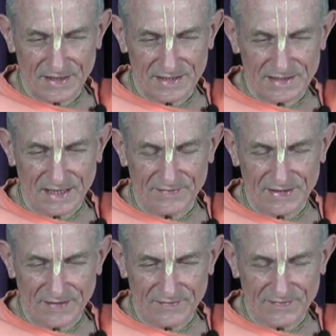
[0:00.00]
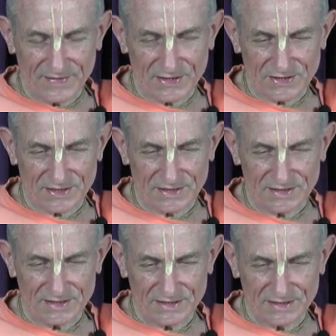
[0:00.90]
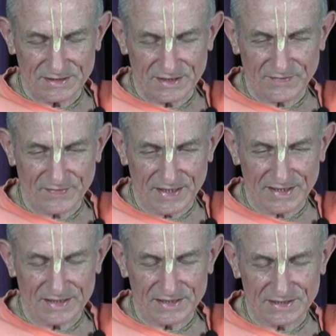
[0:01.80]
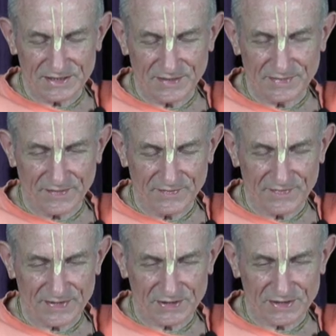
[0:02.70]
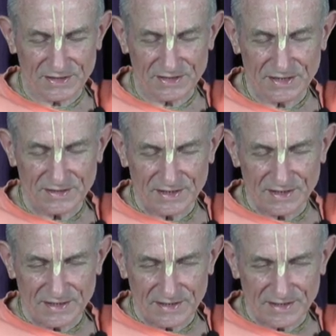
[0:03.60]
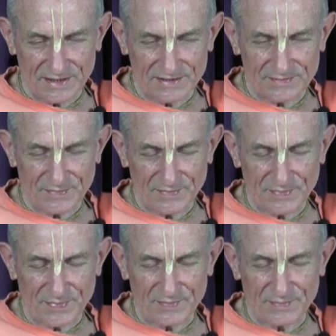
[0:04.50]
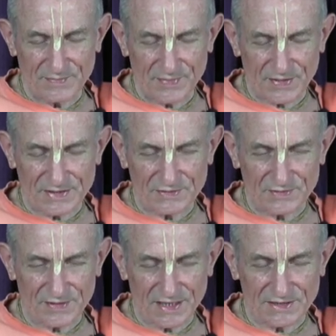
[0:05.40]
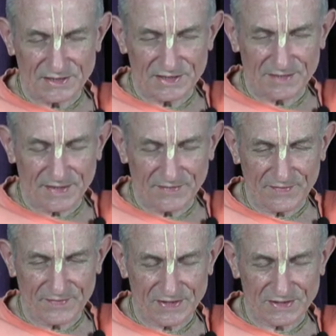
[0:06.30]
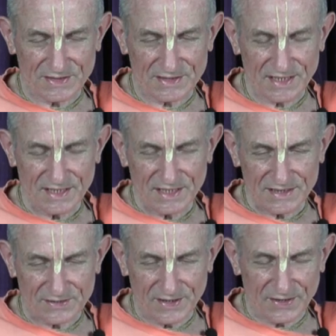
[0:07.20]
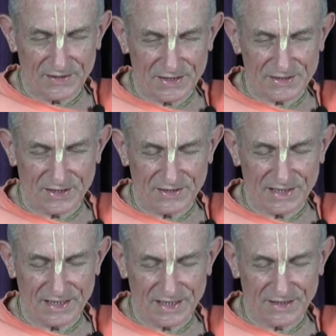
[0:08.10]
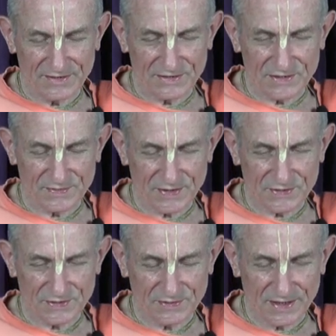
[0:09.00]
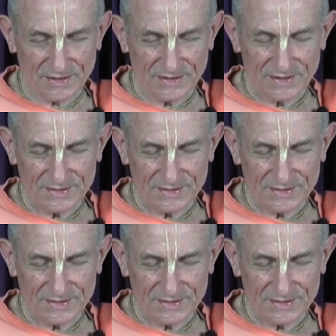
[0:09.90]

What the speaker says: This lover never finishes. This friendship never finishes. This parental relationship never finishes. It's going on eternally there in the spiritual world.